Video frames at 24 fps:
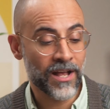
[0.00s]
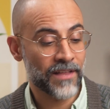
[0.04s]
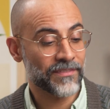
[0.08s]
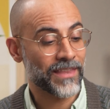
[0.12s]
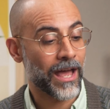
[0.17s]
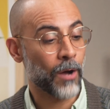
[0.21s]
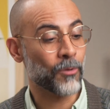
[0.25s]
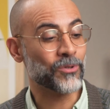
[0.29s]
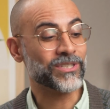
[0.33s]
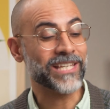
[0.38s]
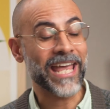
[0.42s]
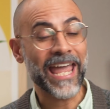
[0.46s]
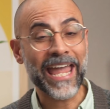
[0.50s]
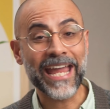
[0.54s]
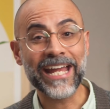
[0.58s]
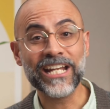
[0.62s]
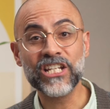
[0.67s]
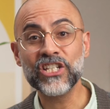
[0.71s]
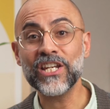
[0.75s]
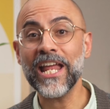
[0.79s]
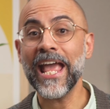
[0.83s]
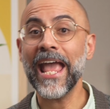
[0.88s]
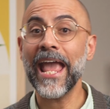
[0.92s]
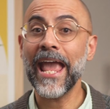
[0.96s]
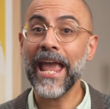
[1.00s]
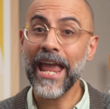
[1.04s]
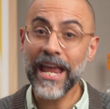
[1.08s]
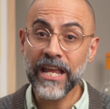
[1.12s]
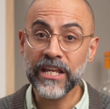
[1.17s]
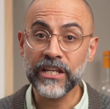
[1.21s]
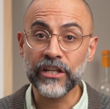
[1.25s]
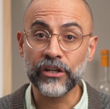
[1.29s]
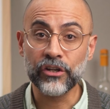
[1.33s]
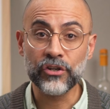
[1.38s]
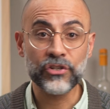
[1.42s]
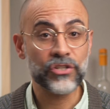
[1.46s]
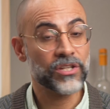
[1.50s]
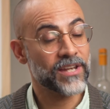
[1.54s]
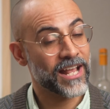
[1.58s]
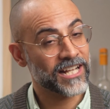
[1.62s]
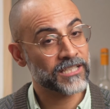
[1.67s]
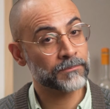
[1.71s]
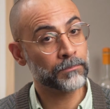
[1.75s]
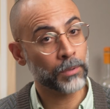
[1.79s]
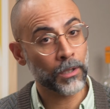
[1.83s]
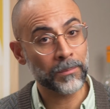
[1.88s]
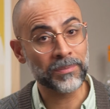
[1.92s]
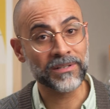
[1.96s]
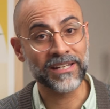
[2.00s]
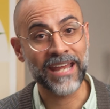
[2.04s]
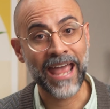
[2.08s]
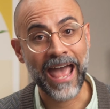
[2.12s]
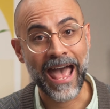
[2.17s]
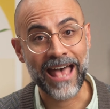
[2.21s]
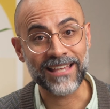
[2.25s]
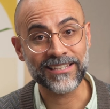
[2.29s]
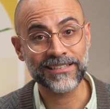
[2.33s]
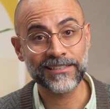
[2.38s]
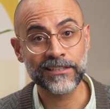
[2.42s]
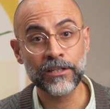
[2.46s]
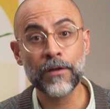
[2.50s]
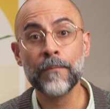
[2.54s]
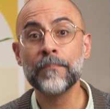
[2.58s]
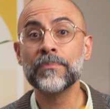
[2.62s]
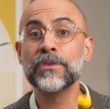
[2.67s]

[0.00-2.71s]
that was aged 8 years in ex-bourbon casks.